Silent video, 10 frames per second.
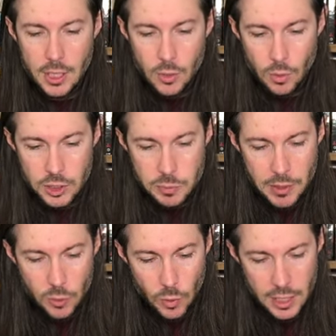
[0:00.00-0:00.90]
We're going to spend
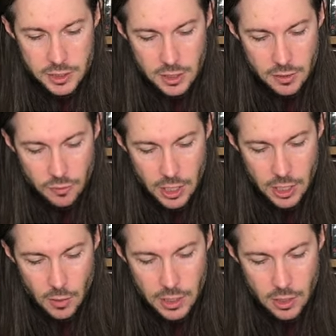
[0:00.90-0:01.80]
the rest of the
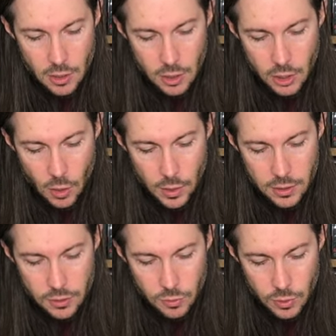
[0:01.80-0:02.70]
video here going
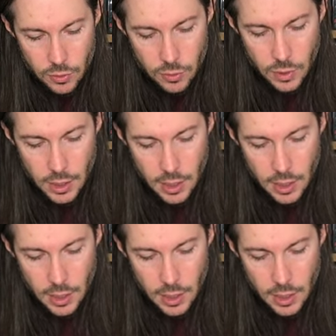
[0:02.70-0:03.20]
through